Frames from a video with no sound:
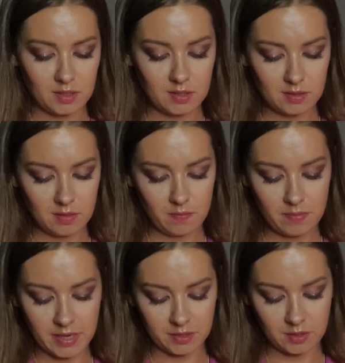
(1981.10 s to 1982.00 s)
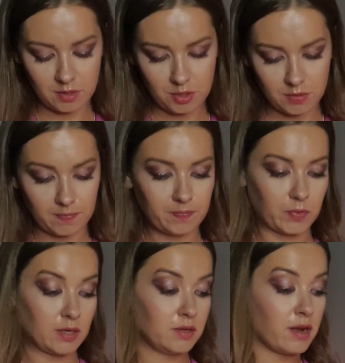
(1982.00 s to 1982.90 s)
Is the message
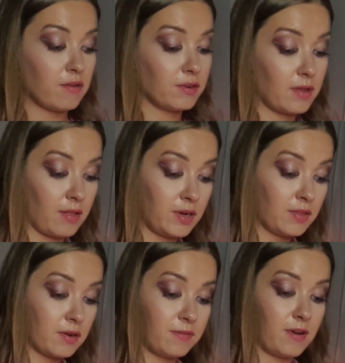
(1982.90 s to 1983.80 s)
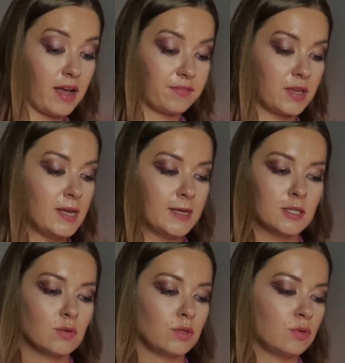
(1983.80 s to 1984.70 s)
and another five.
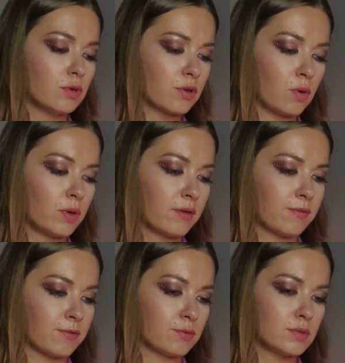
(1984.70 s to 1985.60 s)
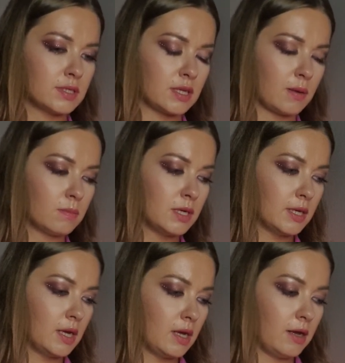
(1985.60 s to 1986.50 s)
So you're going through some
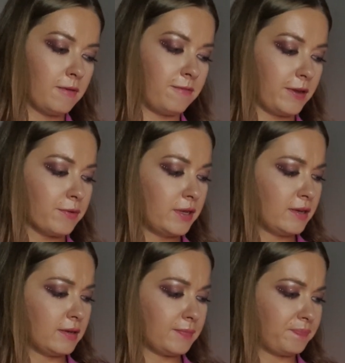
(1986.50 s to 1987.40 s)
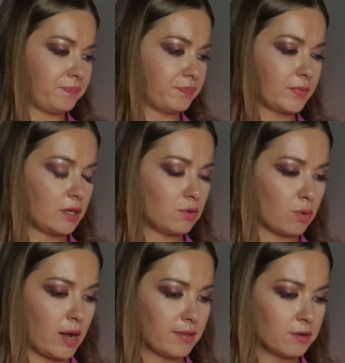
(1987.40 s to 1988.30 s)
very I don't
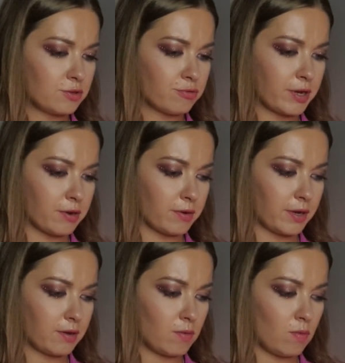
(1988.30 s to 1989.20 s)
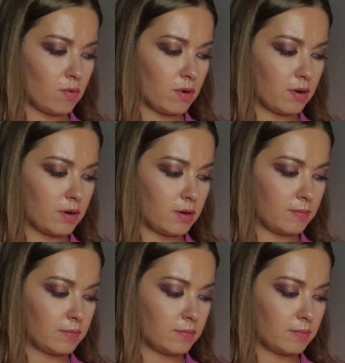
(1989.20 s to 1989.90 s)
know, either triggering or